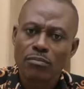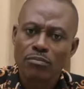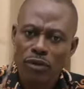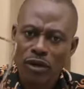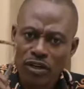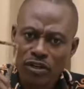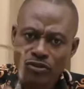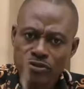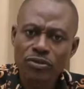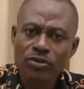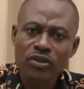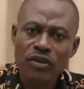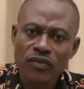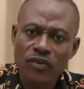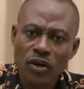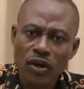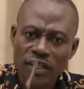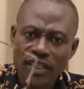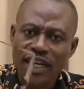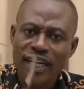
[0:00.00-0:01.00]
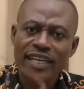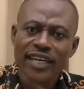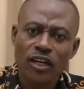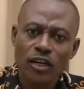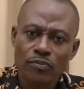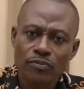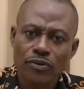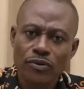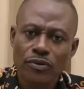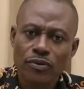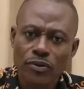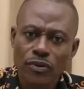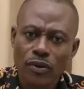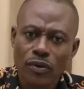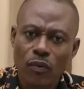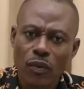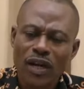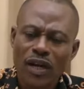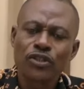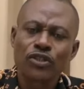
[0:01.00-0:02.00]
But the truth of God can help you.
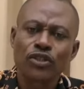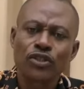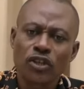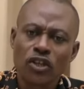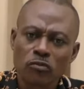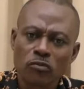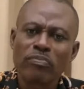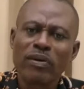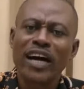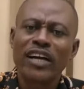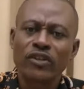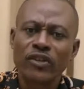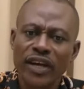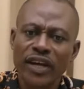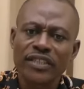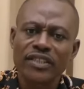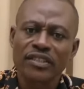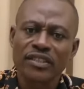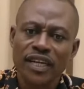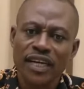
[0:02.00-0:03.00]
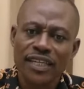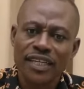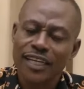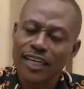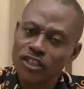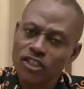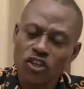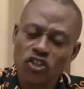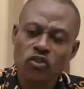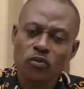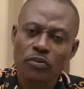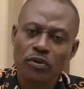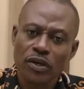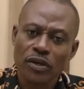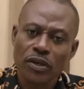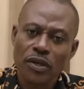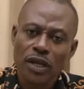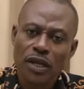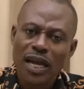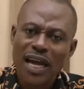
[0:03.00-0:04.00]
Why don't you just bow your heads tonight and just pray?
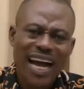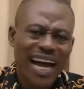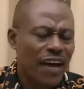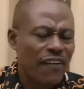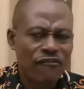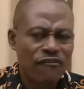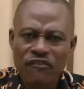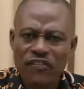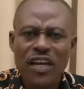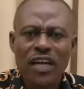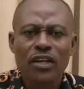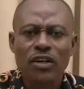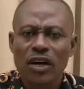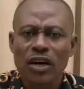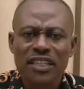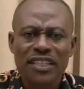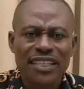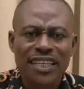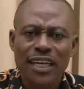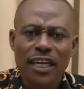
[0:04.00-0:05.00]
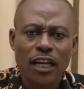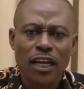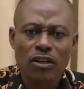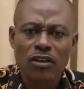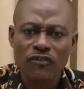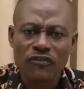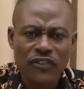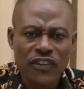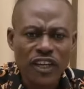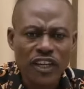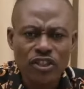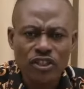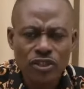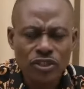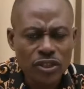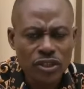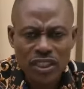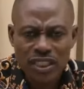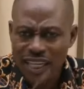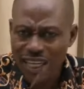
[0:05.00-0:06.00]
I think God has said a lot of things
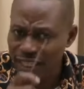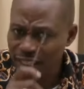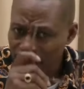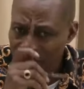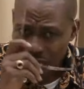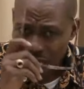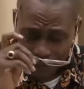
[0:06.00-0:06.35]
to you tonight,